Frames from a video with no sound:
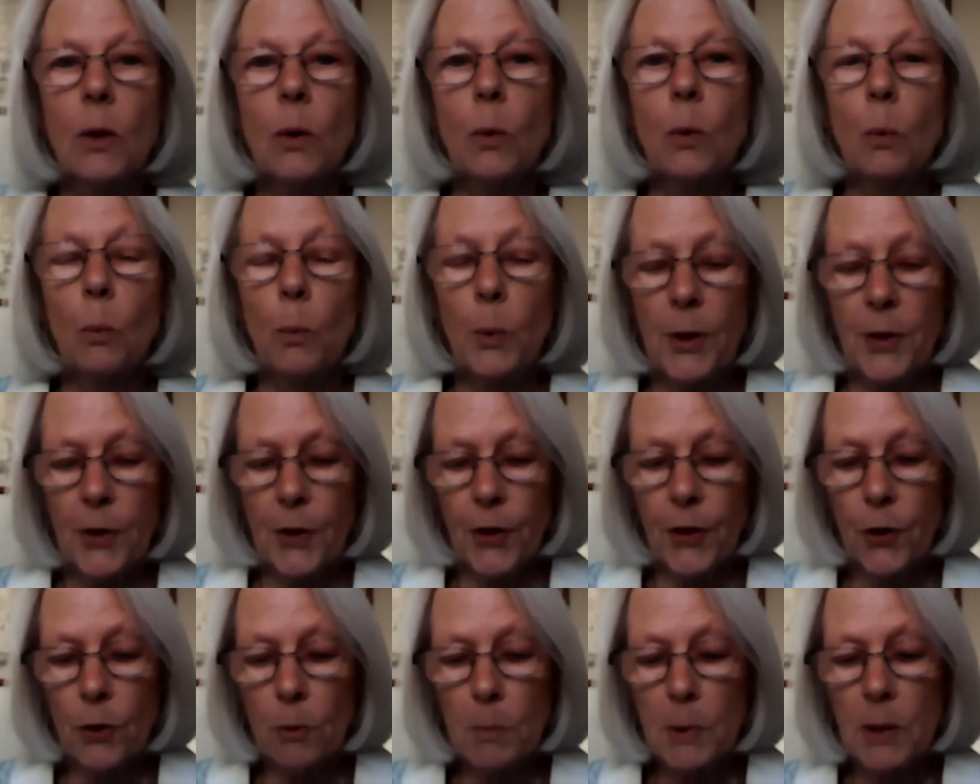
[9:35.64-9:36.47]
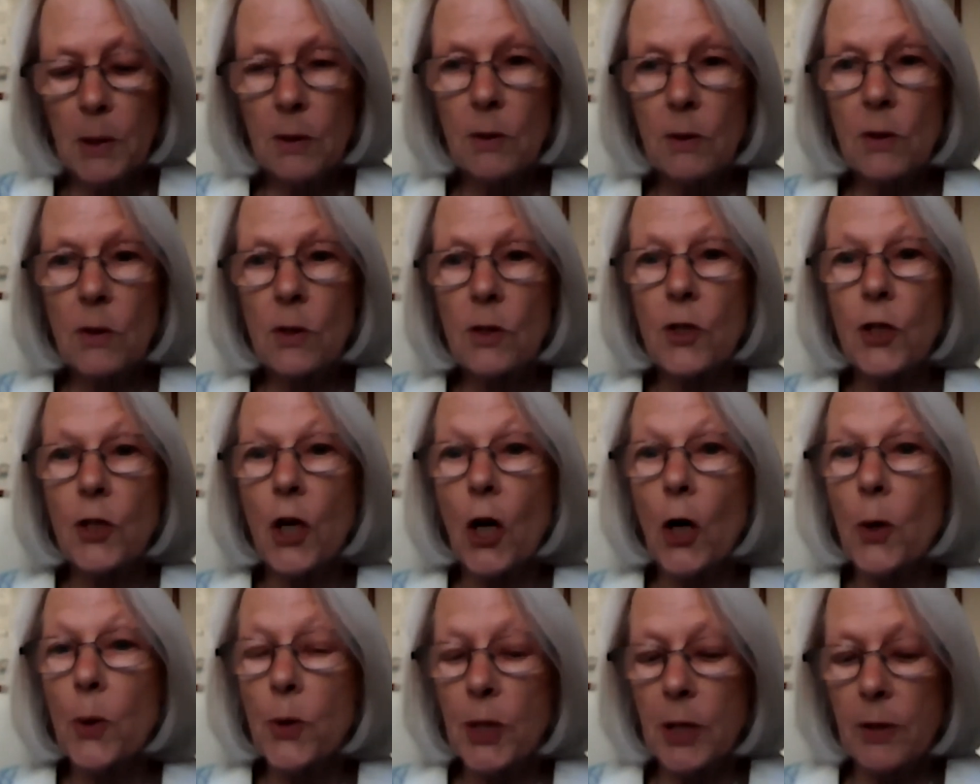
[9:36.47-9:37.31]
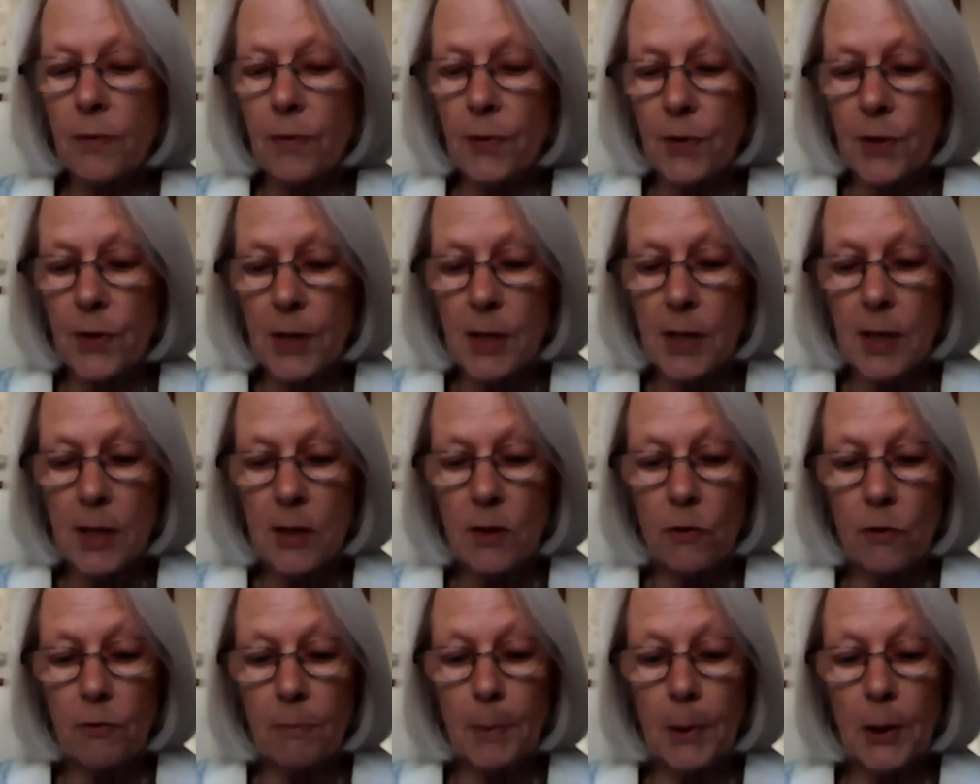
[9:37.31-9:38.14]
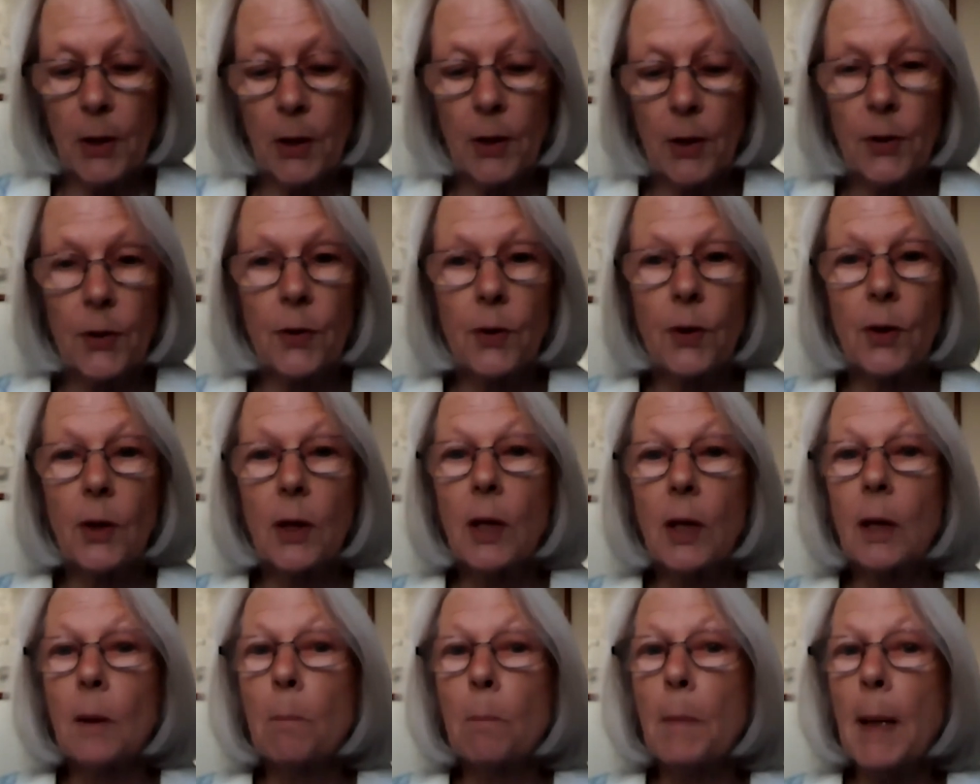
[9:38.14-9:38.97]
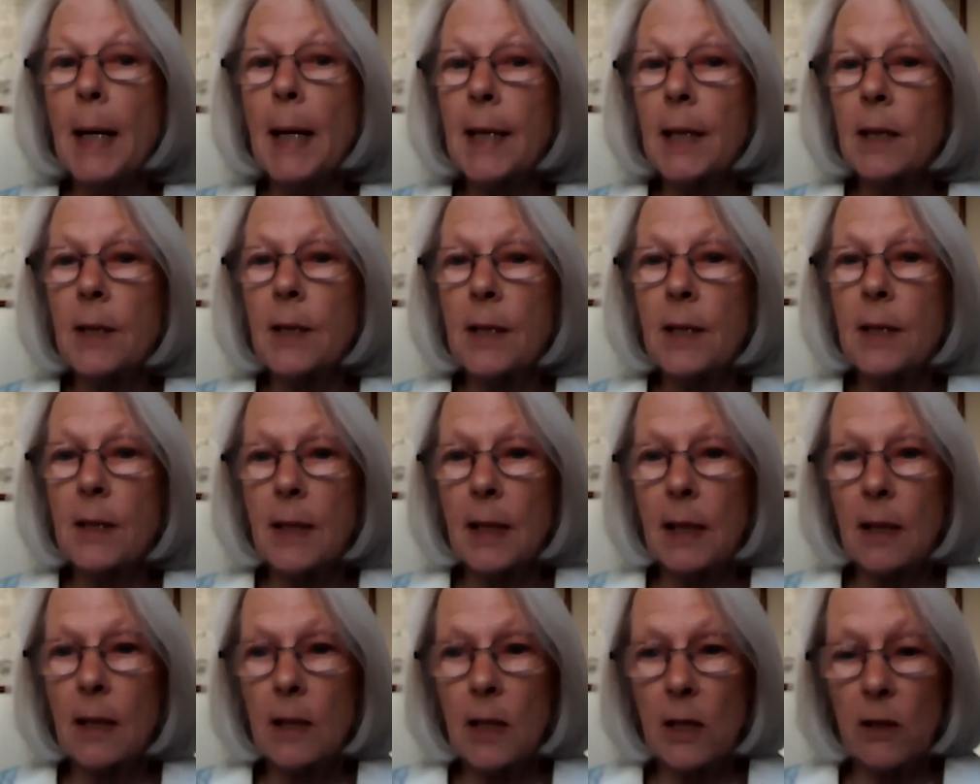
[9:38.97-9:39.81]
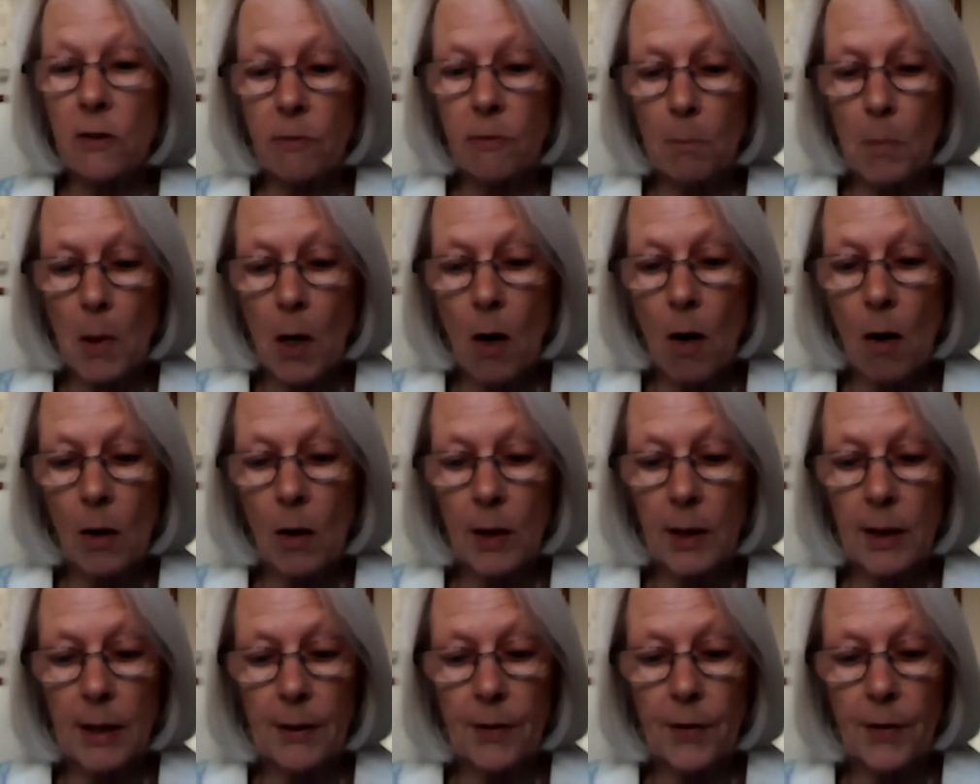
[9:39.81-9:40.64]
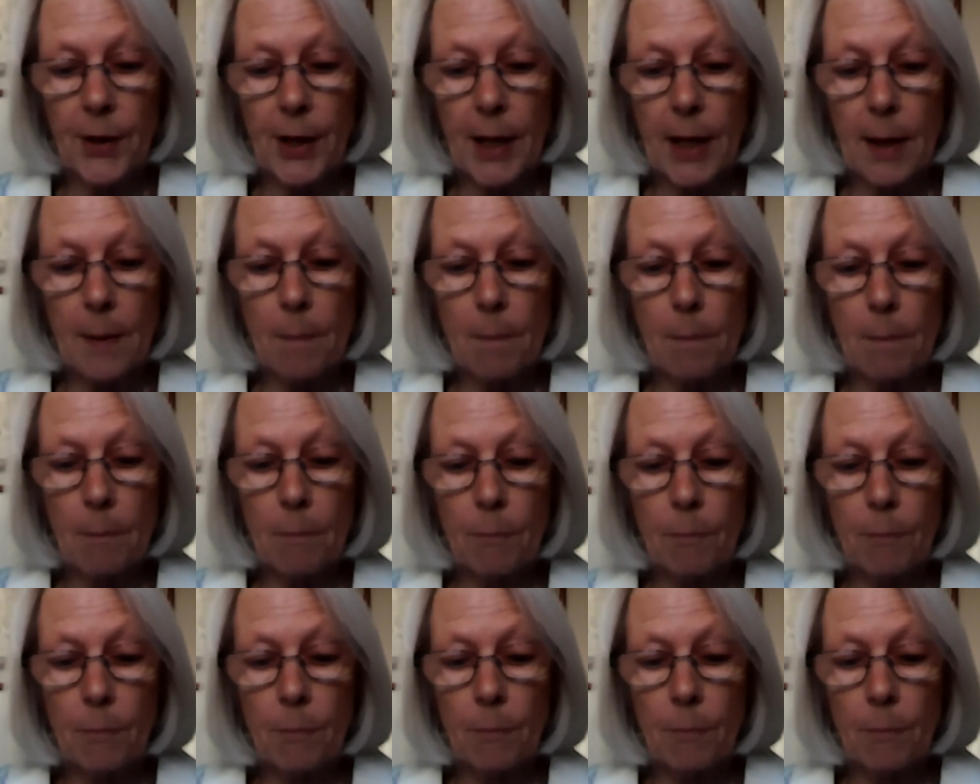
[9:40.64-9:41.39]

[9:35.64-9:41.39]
With humans, no differences of birth make a distinctive mark in them,